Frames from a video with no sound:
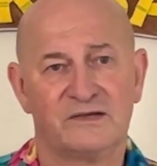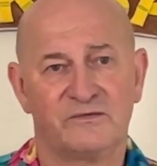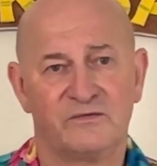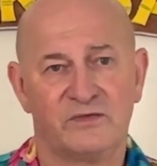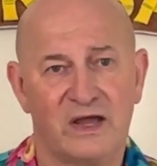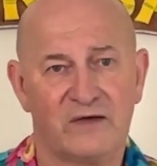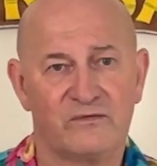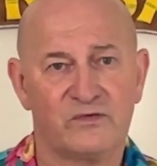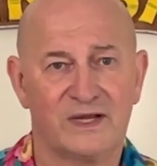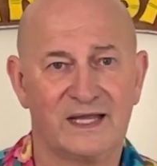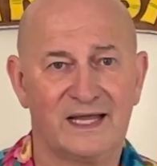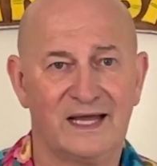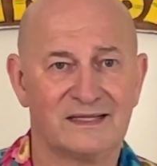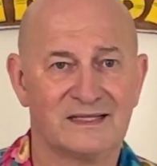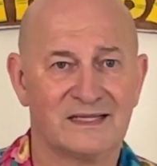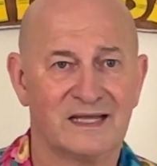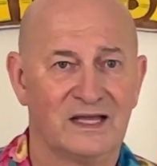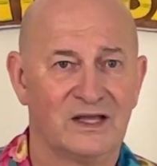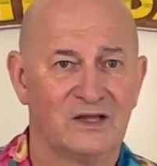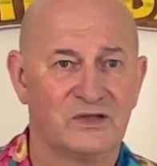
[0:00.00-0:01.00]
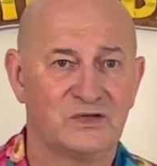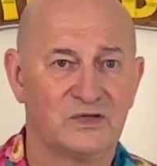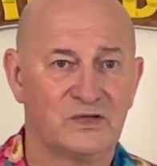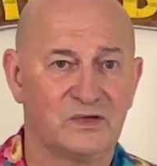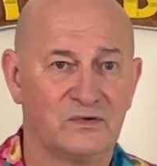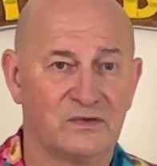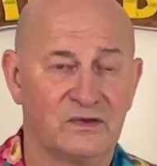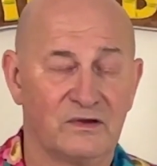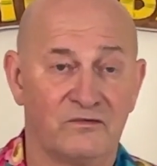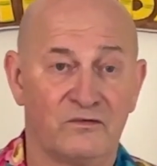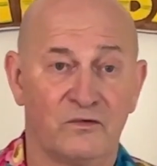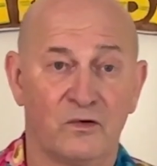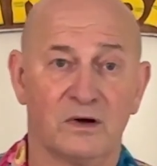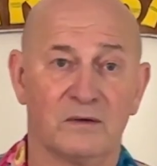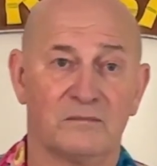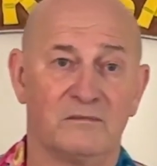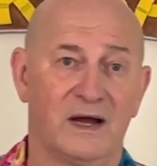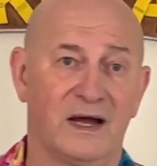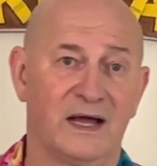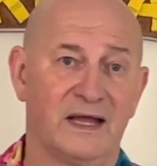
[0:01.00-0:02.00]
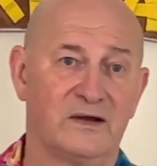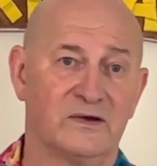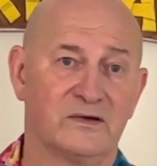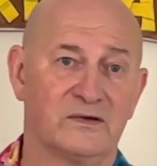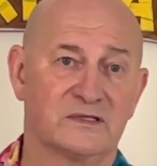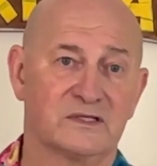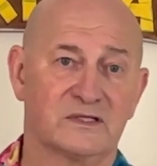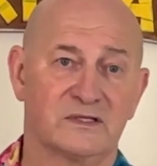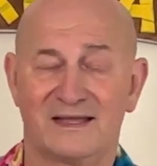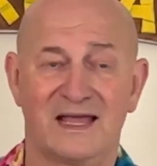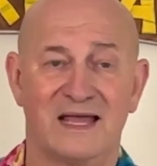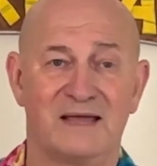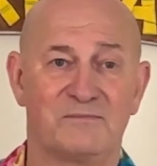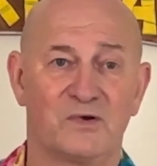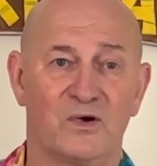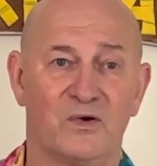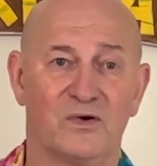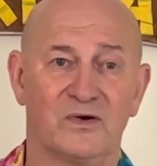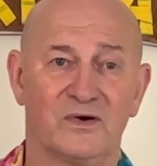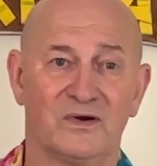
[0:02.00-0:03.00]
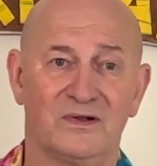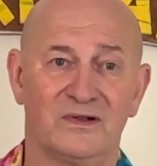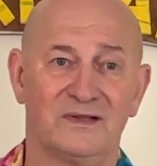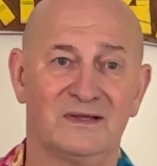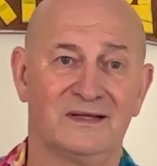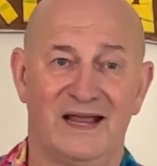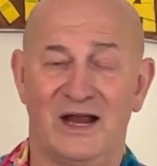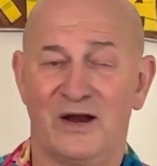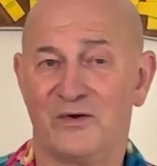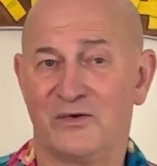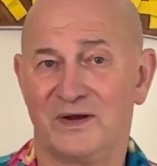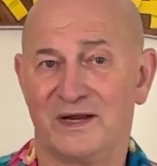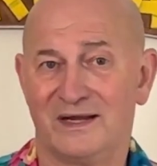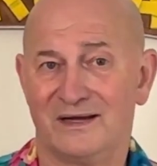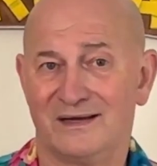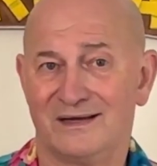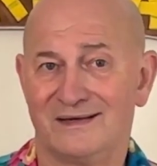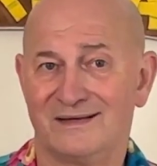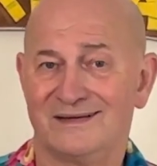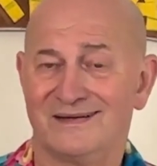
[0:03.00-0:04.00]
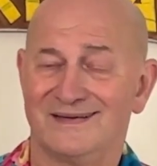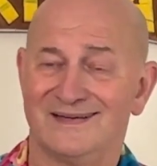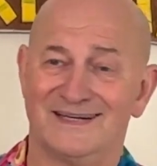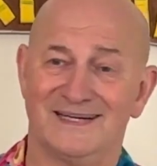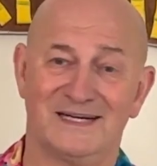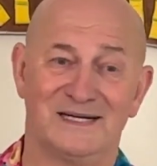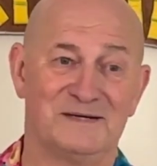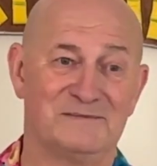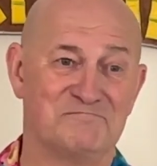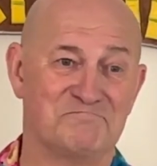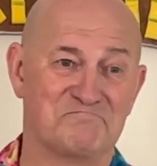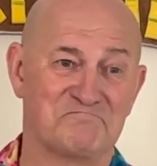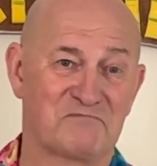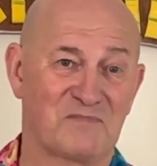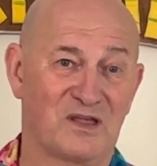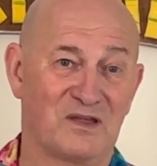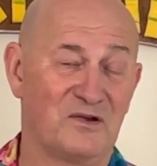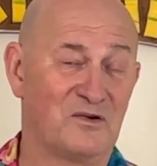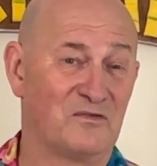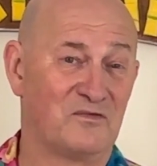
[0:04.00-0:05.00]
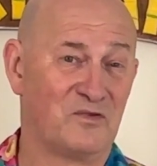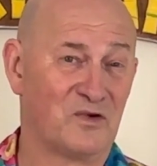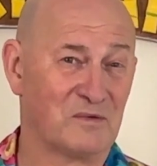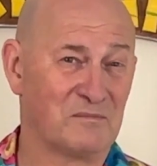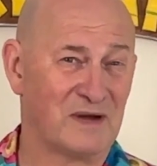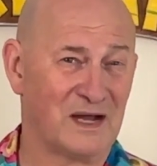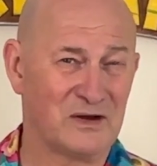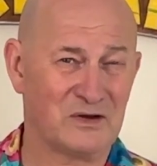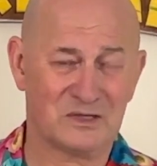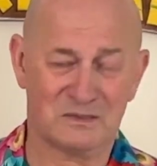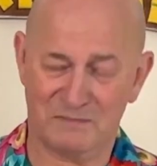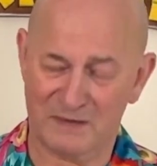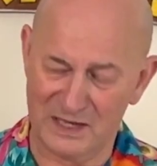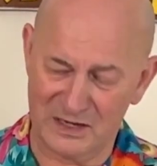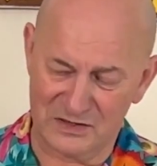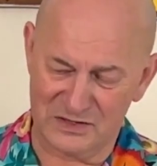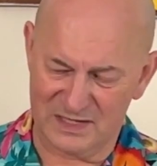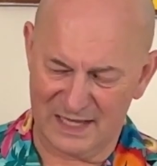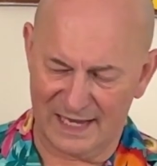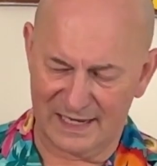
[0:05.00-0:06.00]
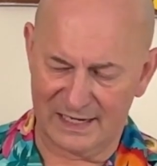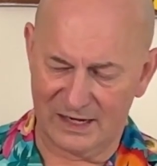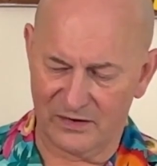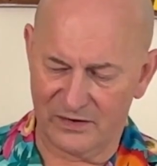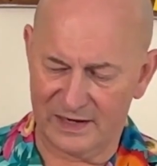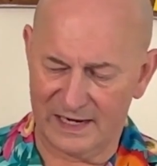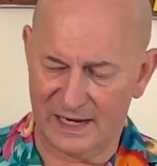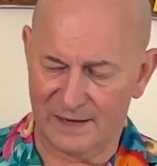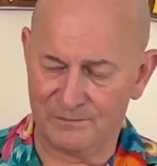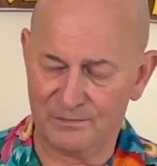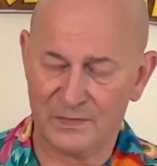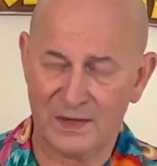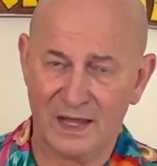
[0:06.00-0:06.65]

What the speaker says: If you ever get to the Fort Myers, Cape Coral area, Fort Myers Beach, that area,